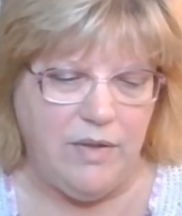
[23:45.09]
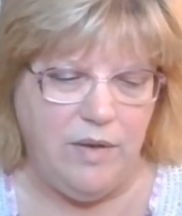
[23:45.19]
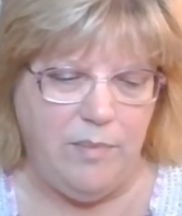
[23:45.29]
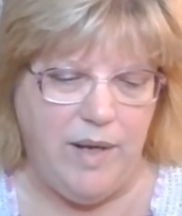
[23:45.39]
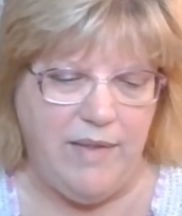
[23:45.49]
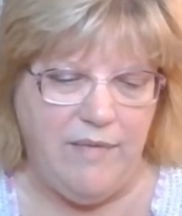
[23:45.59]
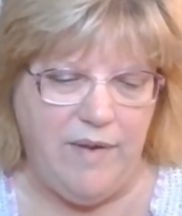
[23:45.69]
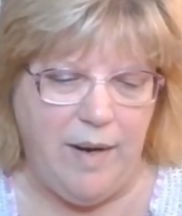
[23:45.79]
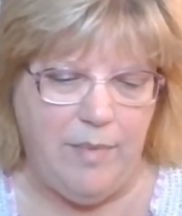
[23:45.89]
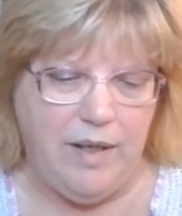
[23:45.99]
So I bought the
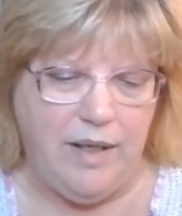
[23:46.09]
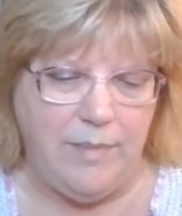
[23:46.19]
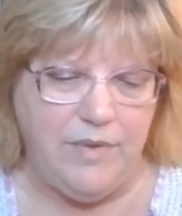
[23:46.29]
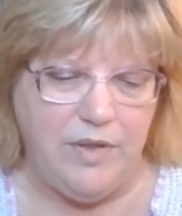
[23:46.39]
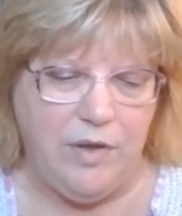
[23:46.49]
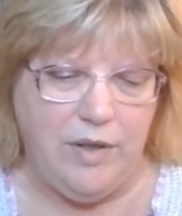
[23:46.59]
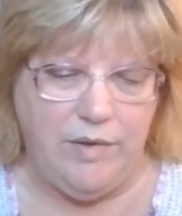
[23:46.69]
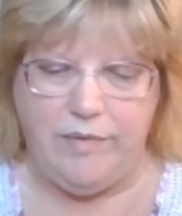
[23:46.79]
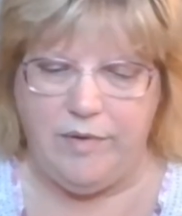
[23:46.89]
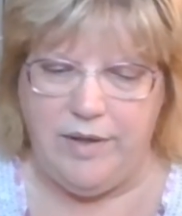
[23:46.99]
fabric, and I'm starting
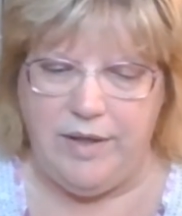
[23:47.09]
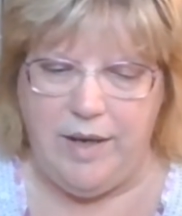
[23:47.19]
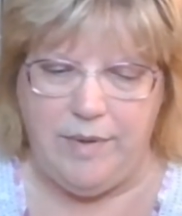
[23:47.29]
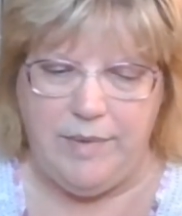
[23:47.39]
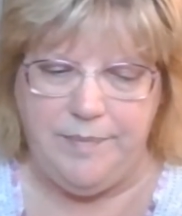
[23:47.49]
over on that one.